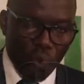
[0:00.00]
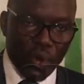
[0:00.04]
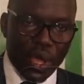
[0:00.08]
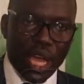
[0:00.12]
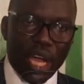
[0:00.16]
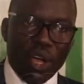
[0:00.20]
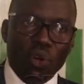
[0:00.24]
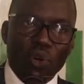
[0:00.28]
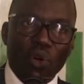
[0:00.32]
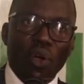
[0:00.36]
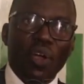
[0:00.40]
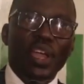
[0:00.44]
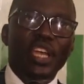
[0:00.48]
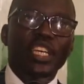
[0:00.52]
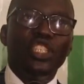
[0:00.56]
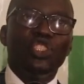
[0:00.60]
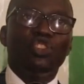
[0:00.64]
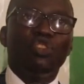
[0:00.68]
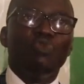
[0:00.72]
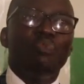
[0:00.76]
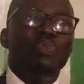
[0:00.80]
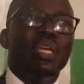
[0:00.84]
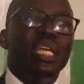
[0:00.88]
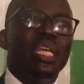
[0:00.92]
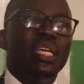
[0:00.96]
we are
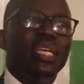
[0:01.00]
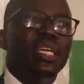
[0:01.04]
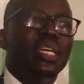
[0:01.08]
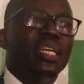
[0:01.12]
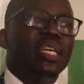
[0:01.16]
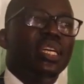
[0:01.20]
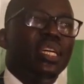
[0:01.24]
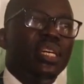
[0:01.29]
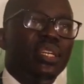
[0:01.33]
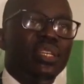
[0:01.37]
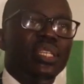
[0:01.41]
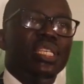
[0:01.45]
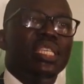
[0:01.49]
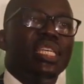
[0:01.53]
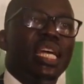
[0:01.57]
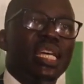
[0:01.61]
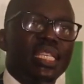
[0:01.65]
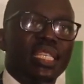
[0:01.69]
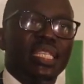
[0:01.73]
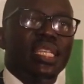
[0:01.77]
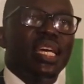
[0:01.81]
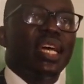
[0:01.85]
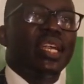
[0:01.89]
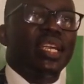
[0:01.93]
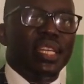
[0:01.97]
going to be
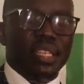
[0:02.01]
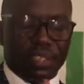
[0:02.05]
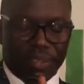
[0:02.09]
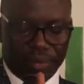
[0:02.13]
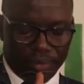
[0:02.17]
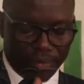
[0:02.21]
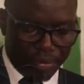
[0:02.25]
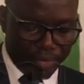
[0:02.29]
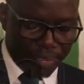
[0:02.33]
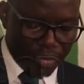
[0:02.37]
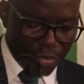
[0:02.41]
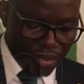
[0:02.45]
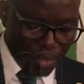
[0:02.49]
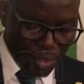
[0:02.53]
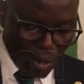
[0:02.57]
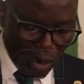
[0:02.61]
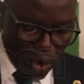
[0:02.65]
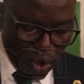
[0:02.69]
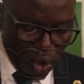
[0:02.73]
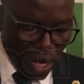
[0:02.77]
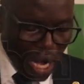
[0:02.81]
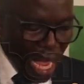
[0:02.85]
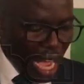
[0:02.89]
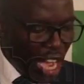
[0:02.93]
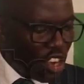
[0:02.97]
registering
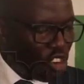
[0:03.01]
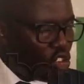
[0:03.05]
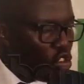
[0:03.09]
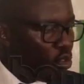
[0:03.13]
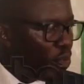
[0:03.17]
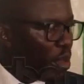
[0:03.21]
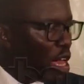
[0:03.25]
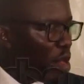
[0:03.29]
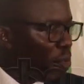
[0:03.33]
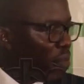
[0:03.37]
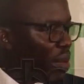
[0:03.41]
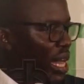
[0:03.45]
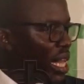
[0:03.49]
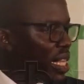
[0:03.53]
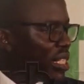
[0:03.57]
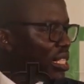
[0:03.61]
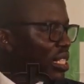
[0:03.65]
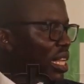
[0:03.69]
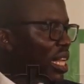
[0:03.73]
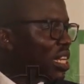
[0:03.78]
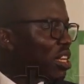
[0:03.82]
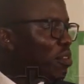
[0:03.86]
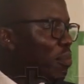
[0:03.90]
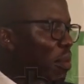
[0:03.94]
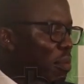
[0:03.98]
all our new members
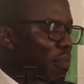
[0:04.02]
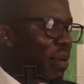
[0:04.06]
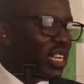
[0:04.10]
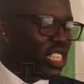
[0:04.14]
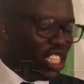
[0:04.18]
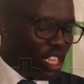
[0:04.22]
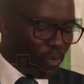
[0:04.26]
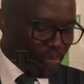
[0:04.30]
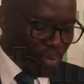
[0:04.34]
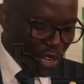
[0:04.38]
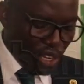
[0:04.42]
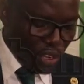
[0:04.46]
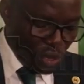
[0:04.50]
and membership